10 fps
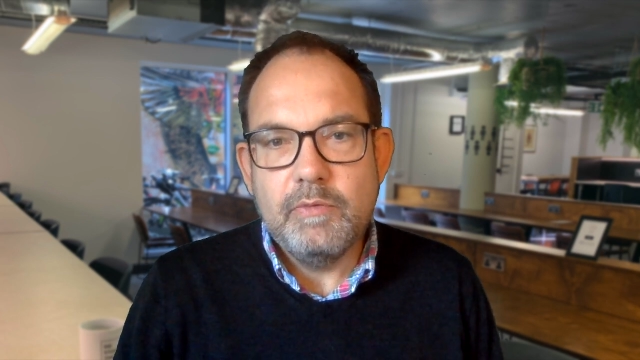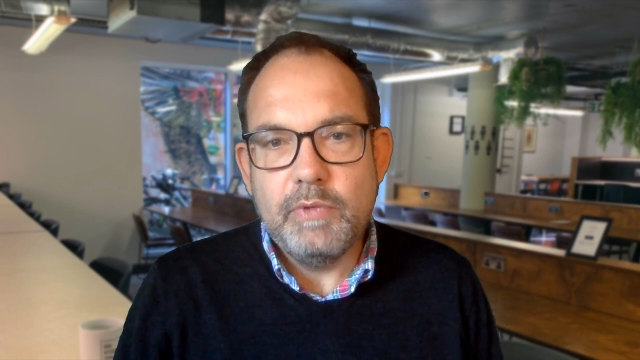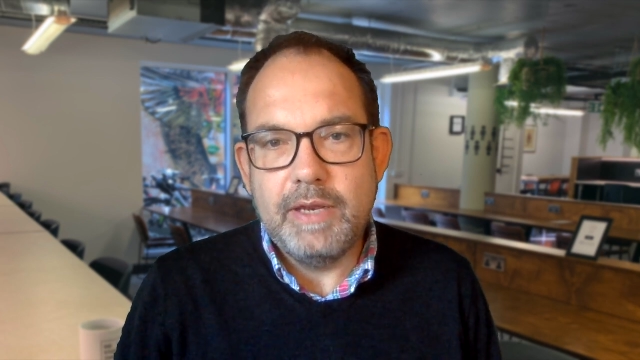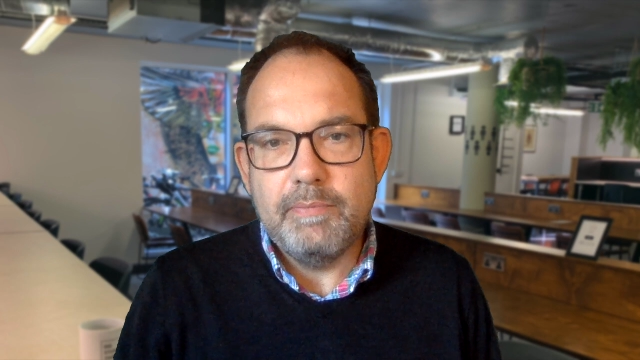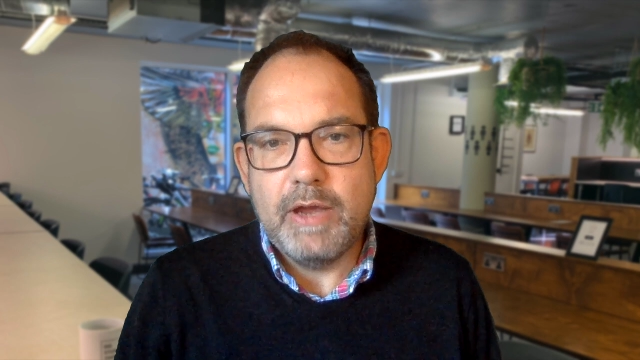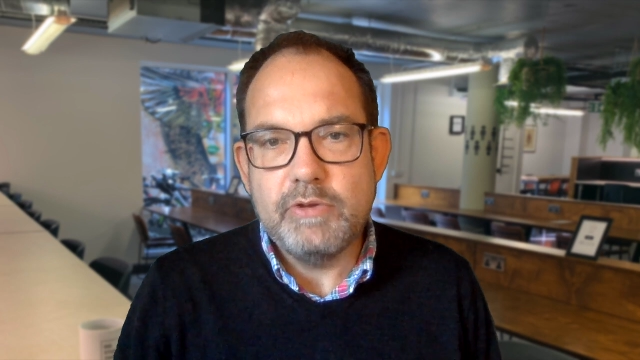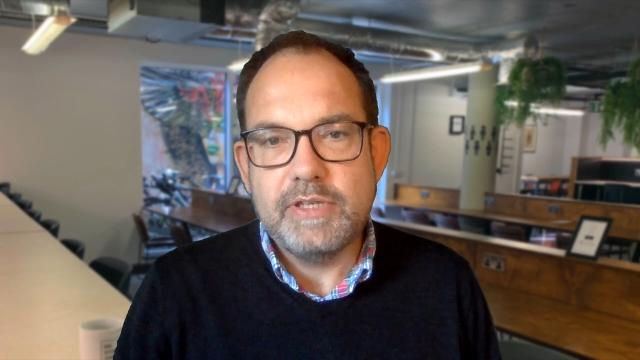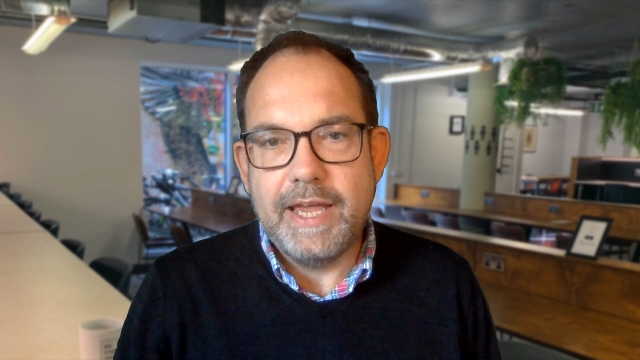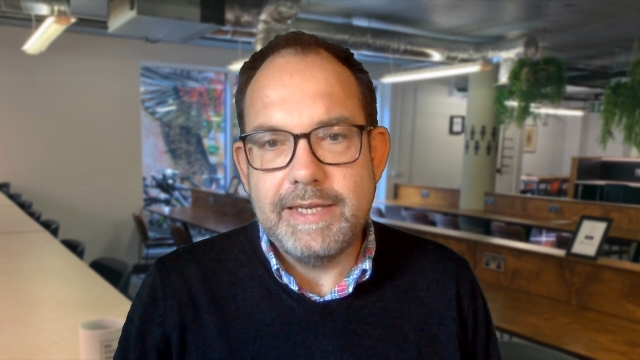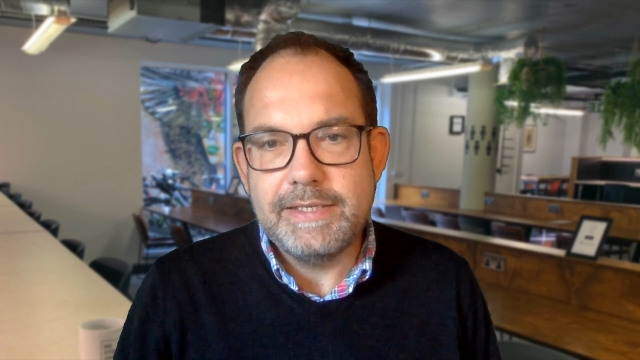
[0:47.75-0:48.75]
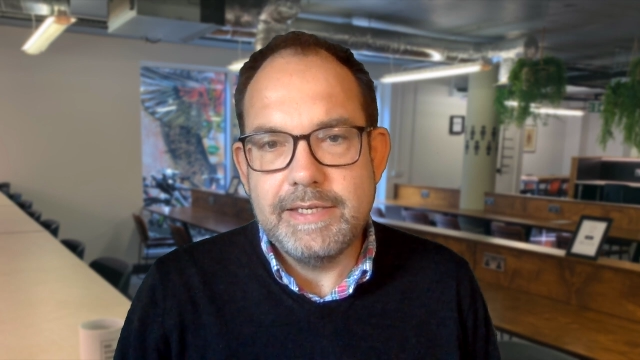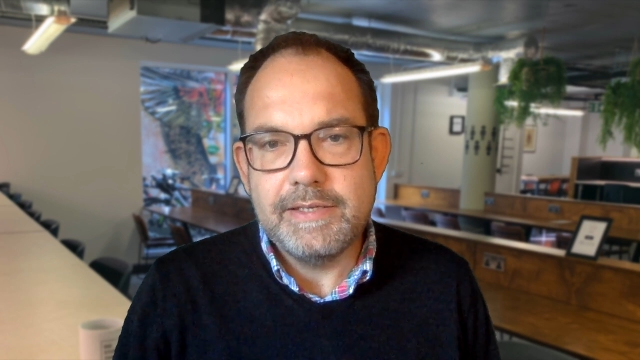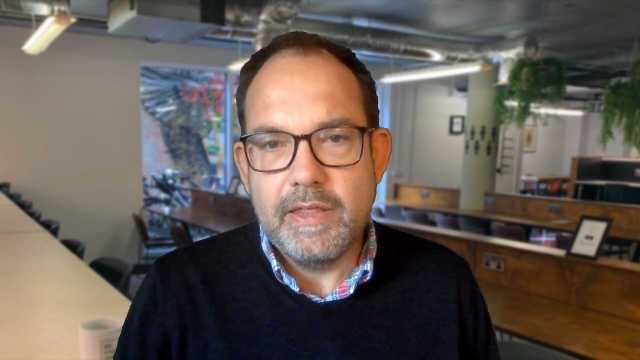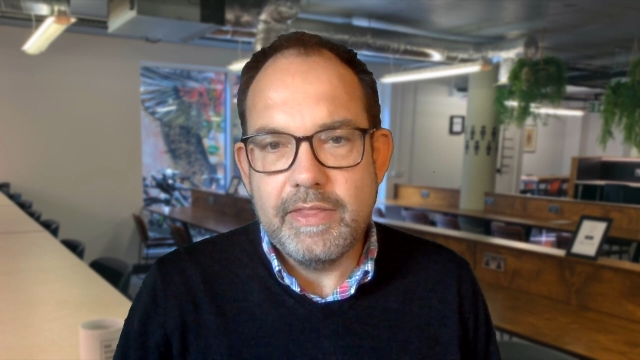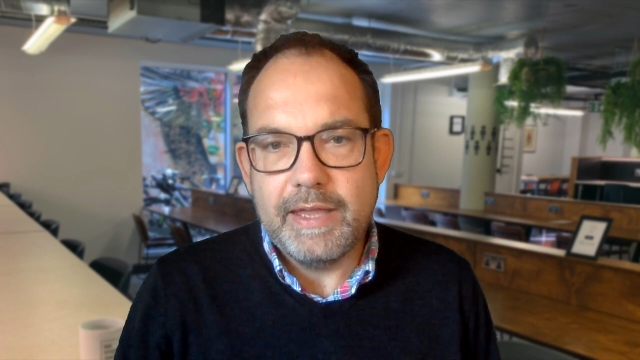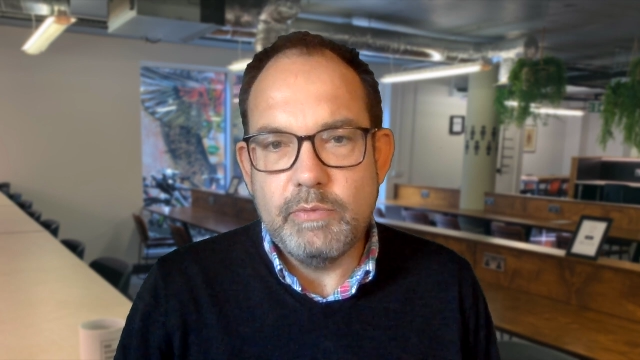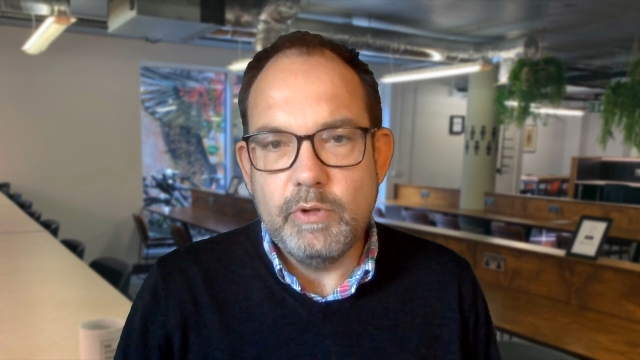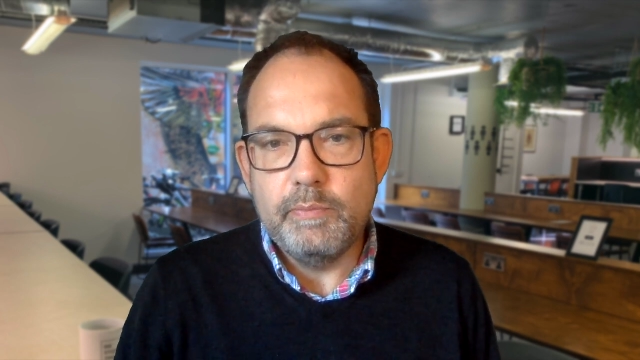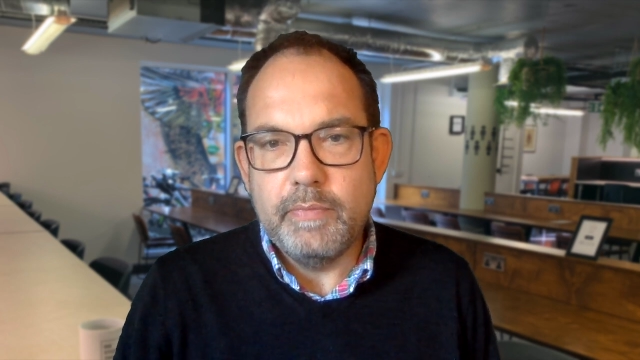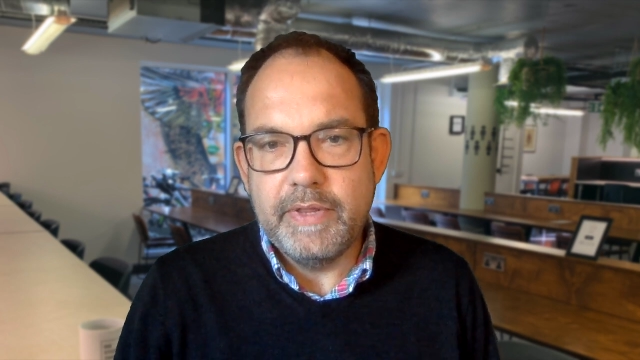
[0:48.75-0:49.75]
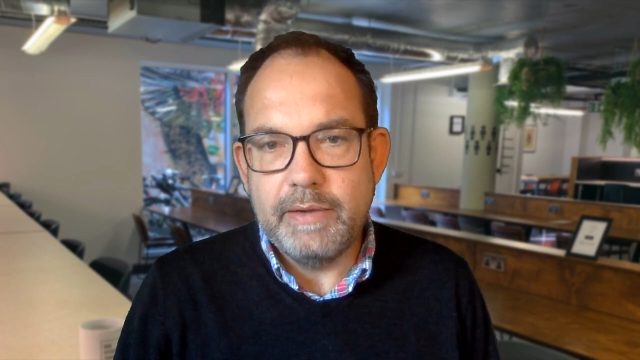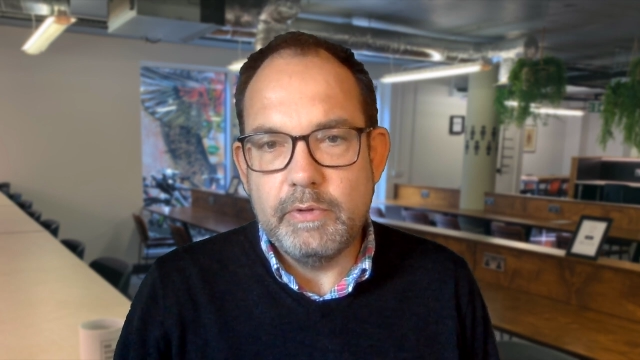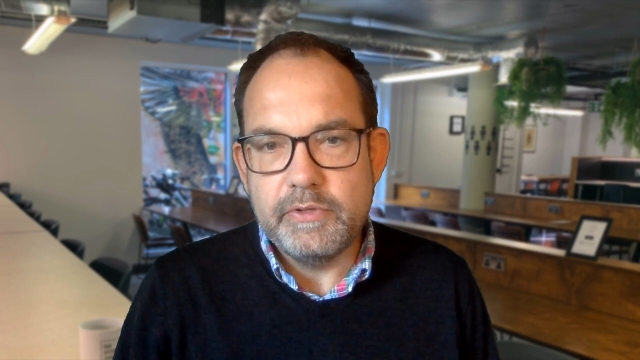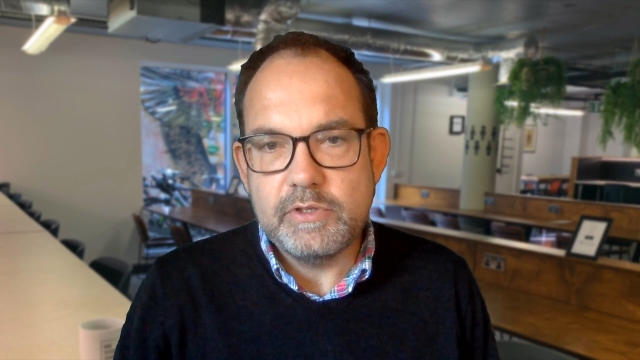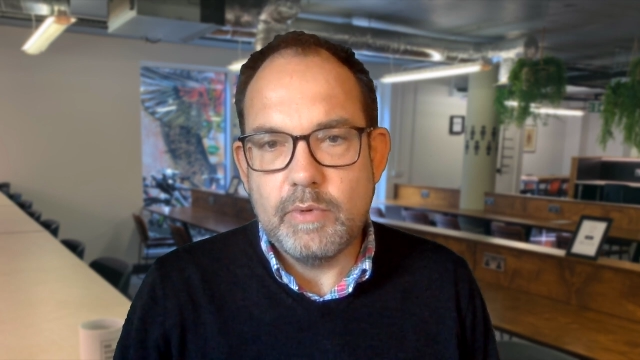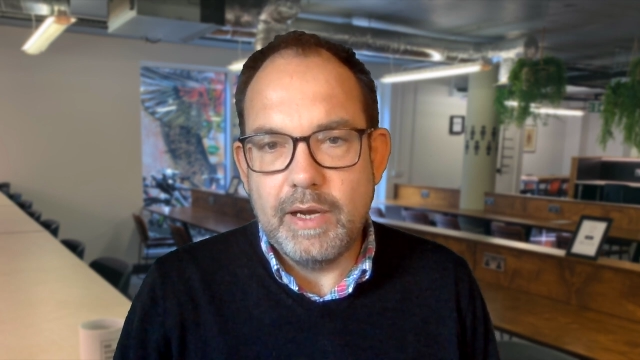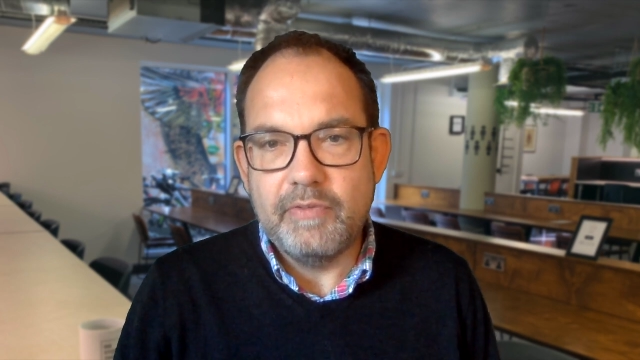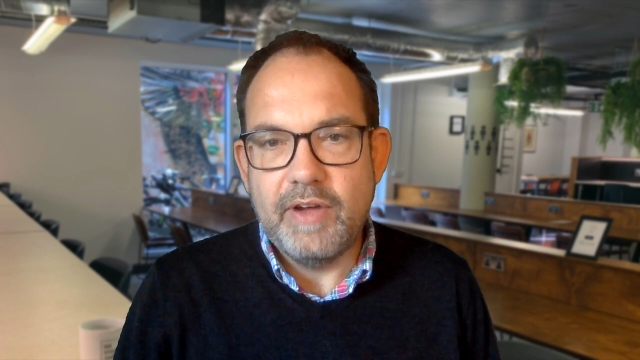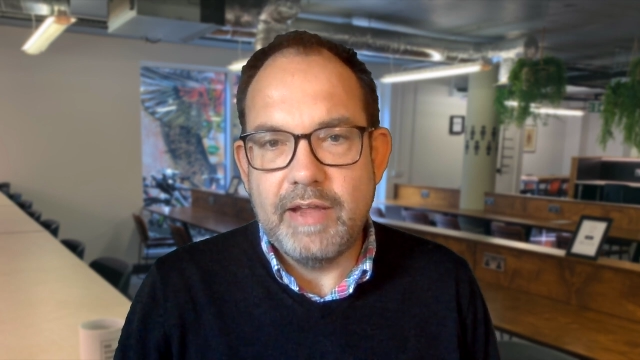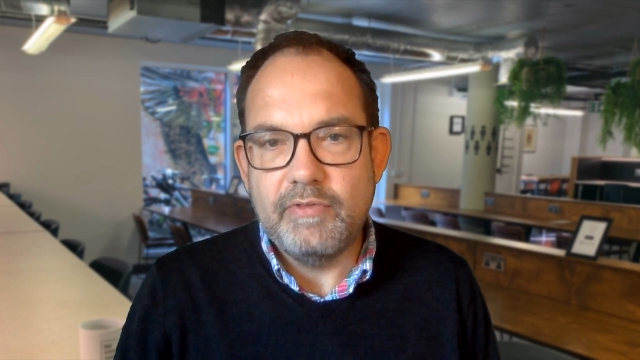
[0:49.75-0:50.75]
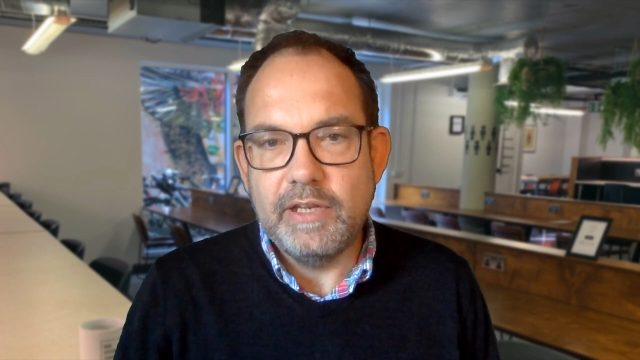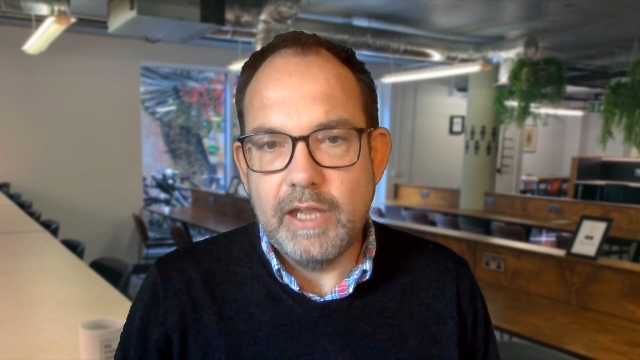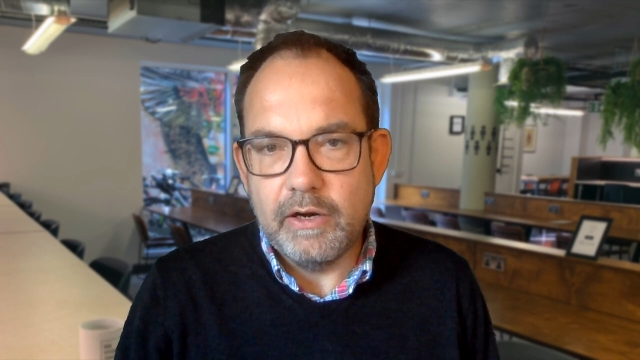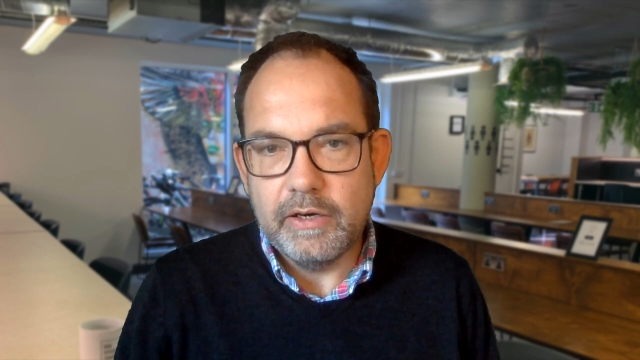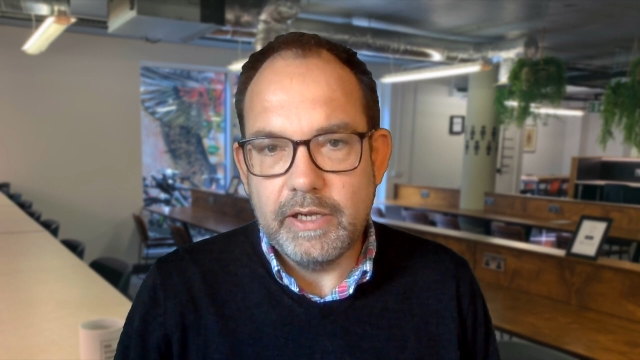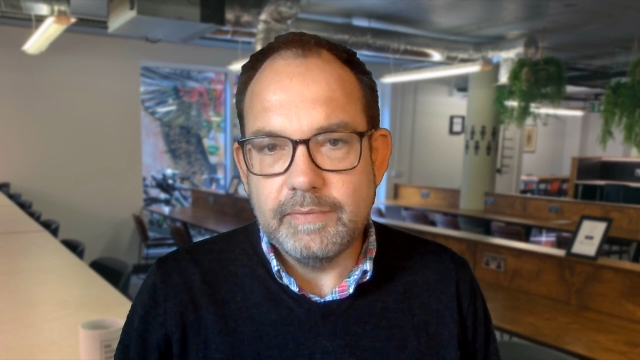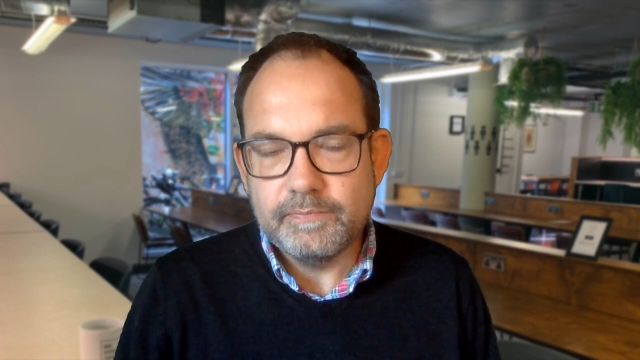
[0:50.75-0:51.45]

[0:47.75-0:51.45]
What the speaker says: but in most cases they will disqualify for longer.